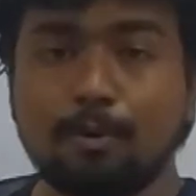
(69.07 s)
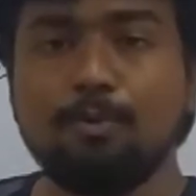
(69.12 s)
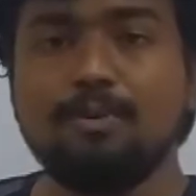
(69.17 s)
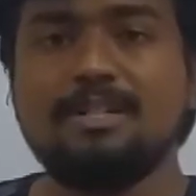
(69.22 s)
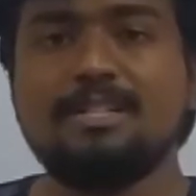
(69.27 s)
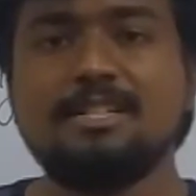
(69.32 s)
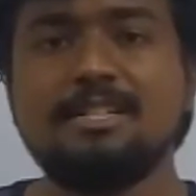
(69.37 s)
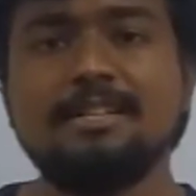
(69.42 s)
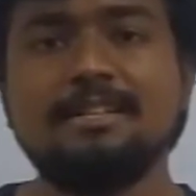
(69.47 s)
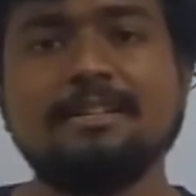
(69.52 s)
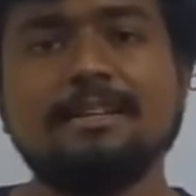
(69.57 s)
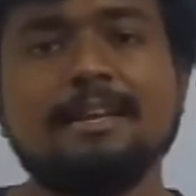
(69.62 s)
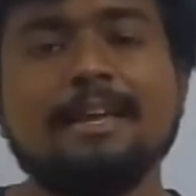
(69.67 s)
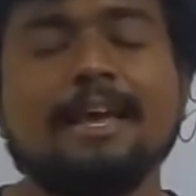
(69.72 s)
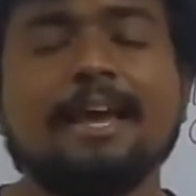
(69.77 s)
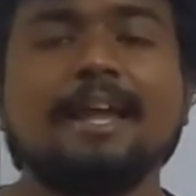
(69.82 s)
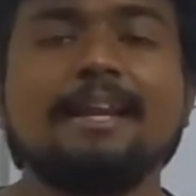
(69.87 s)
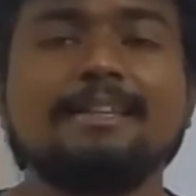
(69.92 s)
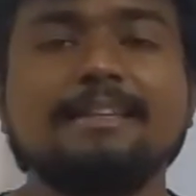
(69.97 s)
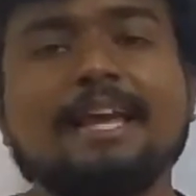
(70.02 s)
root,
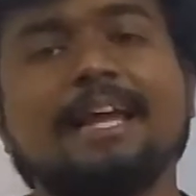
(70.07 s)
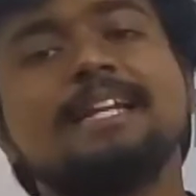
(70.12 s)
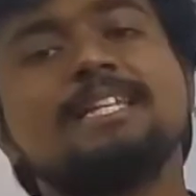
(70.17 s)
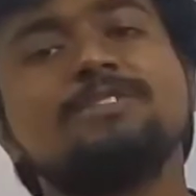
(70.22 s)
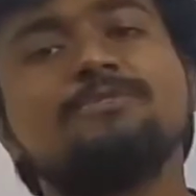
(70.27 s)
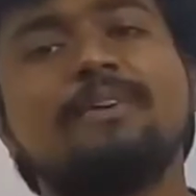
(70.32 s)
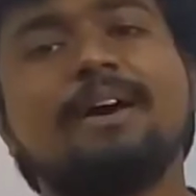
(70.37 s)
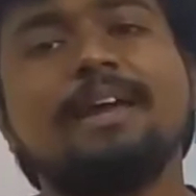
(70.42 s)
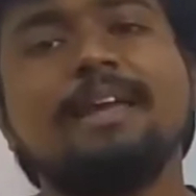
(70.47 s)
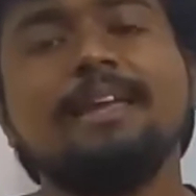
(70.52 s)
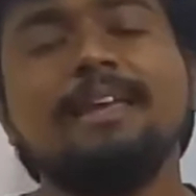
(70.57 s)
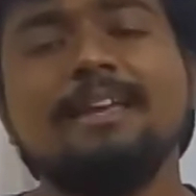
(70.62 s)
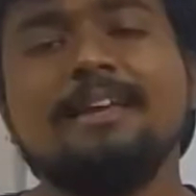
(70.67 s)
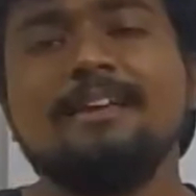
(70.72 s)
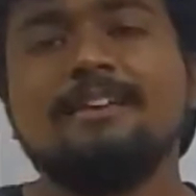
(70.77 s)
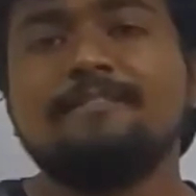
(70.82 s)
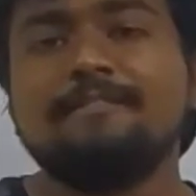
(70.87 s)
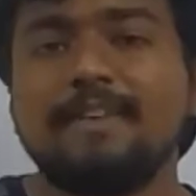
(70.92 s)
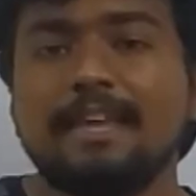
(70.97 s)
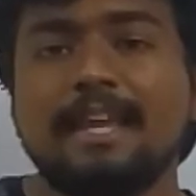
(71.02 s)
and that's why
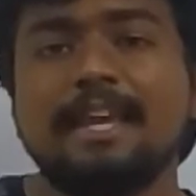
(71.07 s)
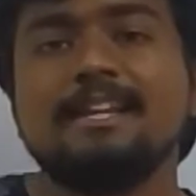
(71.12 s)
we